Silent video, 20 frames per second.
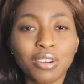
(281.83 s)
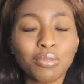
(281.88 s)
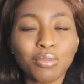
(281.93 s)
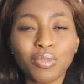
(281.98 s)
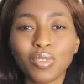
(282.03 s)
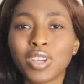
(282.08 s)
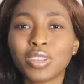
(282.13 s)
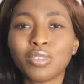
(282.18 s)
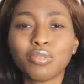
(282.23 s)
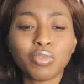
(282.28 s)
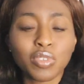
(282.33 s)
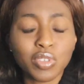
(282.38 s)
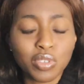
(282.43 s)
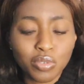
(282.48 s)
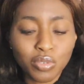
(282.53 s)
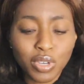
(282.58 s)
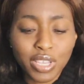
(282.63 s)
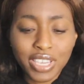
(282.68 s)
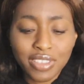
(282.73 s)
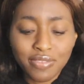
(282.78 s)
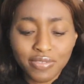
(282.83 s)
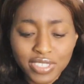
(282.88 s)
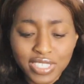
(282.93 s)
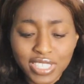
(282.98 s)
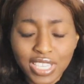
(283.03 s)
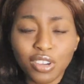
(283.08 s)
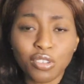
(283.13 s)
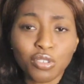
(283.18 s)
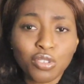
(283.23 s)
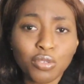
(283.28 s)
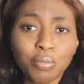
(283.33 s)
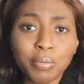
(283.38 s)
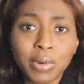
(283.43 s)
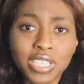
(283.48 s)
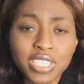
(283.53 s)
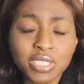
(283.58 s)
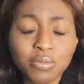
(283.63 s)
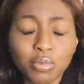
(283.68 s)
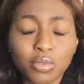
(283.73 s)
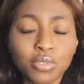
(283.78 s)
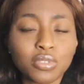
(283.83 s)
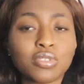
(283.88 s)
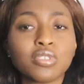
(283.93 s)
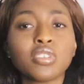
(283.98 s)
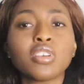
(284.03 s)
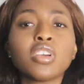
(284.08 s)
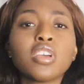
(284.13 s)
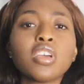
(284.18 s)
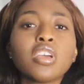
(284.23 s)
or I don't really know, like a visa or your passport.